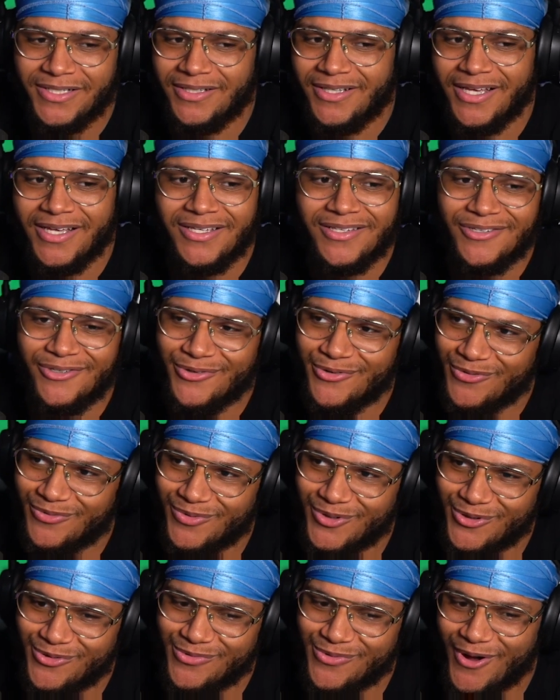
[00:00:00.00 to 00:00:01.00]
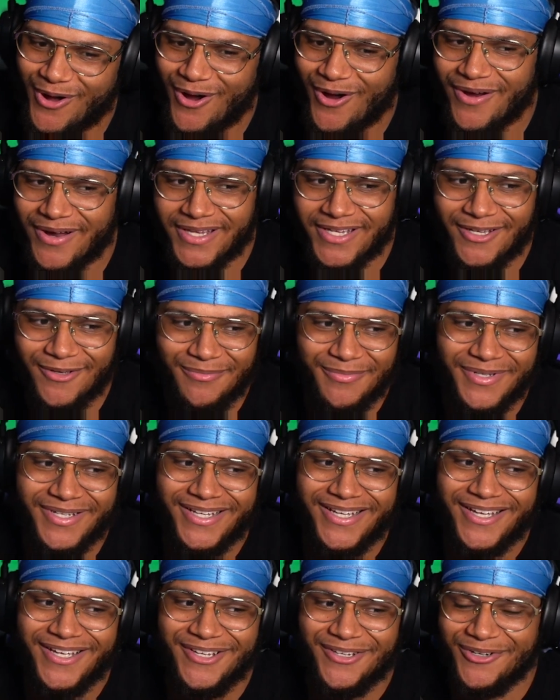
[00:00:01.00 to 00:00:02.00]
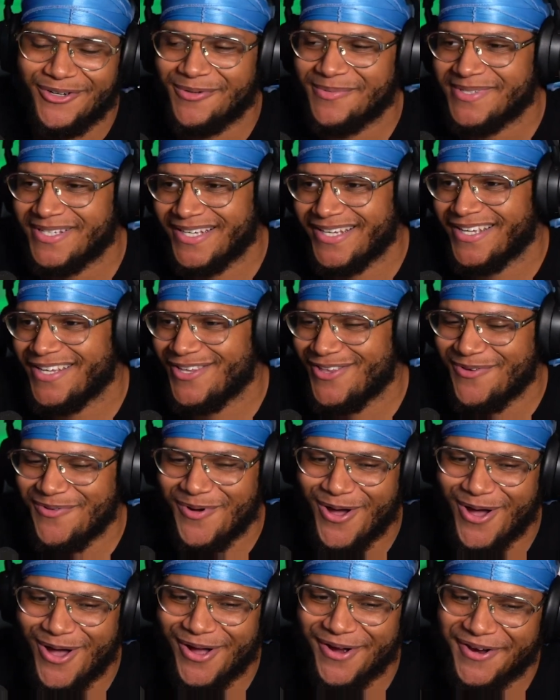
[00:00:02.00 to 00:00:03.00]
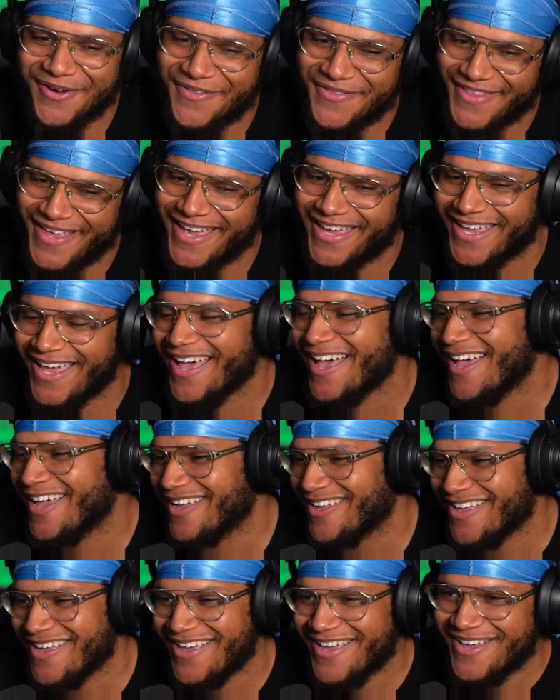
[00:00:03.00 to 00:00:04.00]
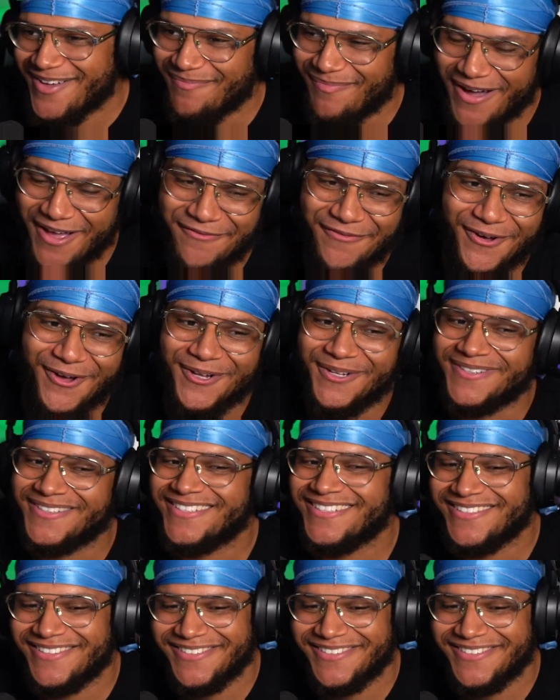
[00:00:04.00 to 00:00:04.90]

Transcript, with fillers: Like you, you are him. You know what I'm saying? You are that guy. My fault.